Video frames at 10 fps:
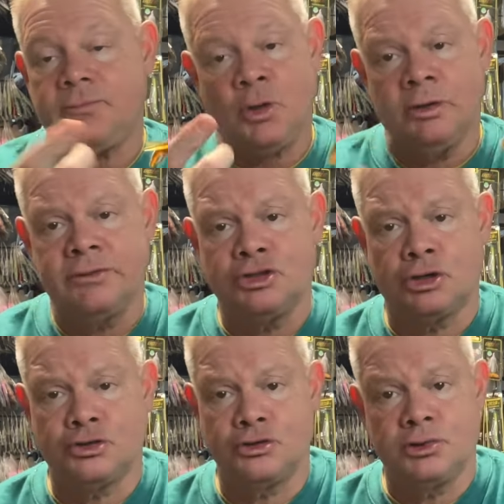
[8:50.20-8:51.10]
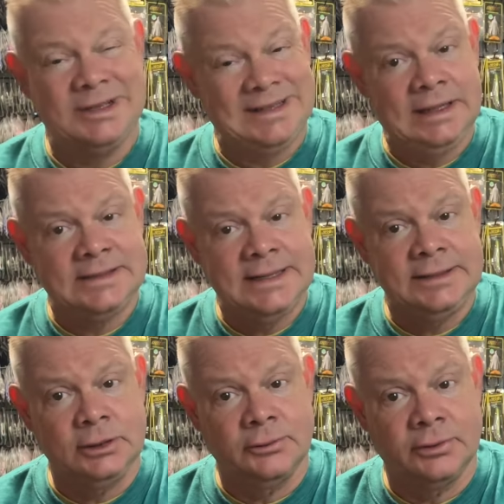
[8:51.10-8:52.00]
or even chartreuse, but I'll tend to
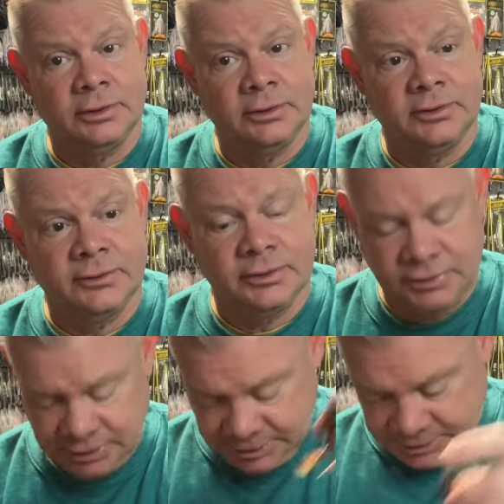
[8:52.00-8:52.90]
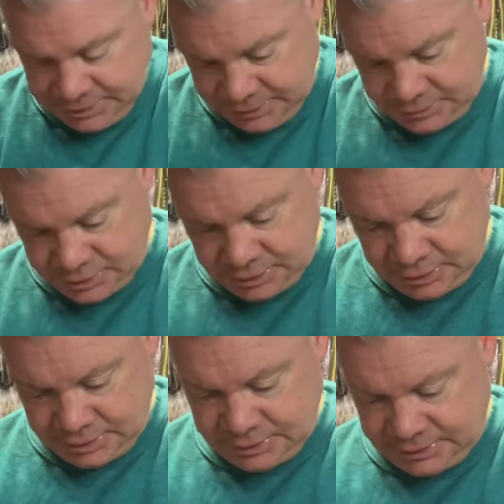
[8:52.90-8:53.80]
go with orange first on those
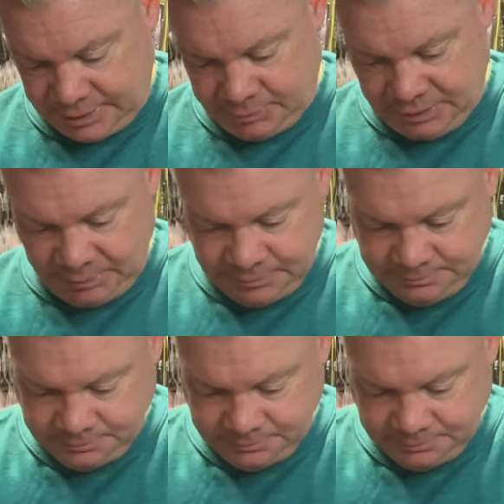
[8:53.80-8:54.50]
claws, on that pumpkin.